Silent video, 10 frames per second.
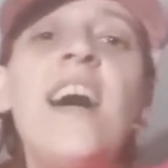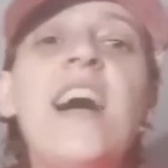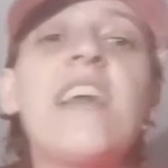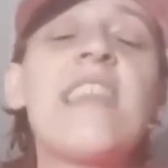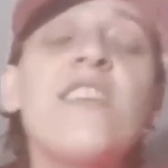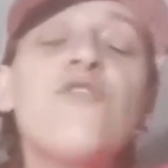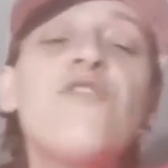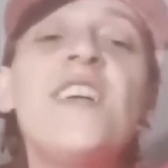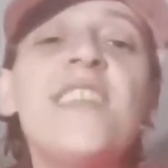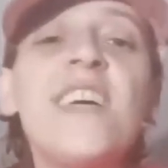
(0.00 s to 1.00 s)
I think you'll
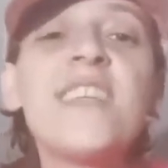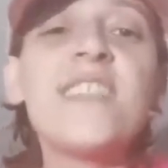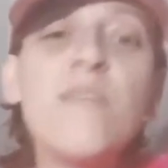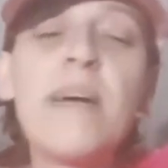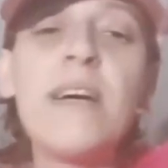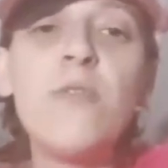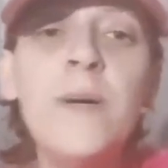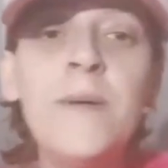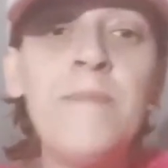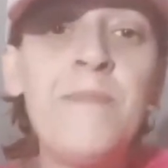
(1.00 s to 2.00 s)
find it, isn't it,
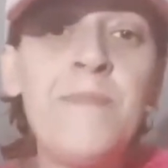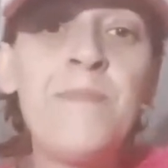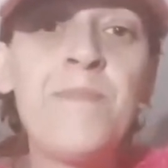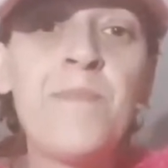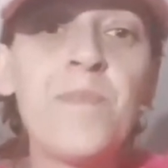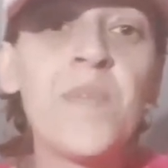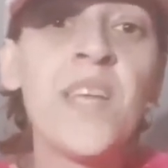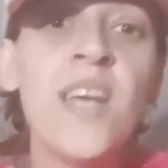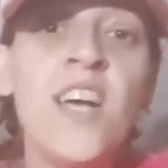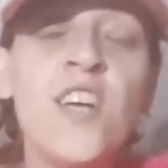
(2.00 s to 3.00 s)
pal?
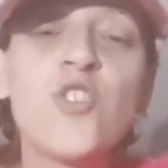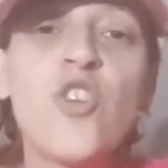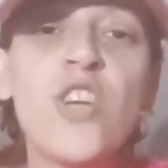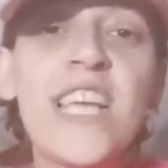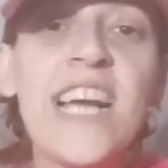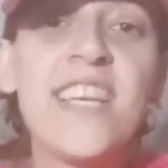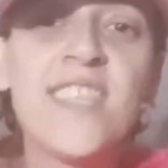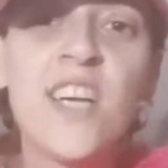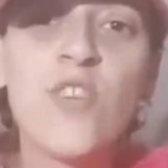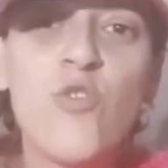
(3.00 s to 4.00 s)
Sorry
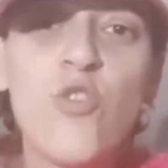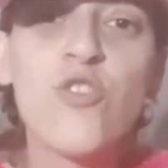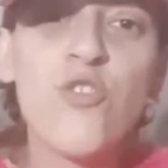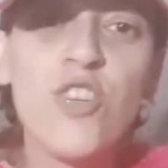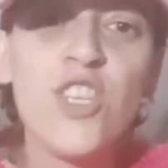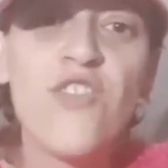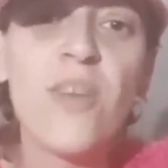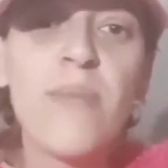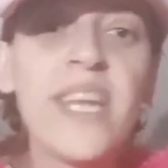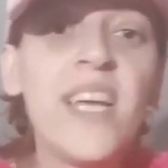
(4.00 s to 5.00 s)
guys to go all Scottish for
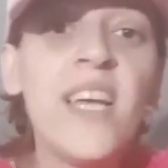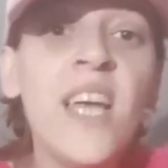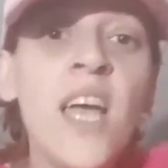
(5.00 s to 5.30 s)
a minute.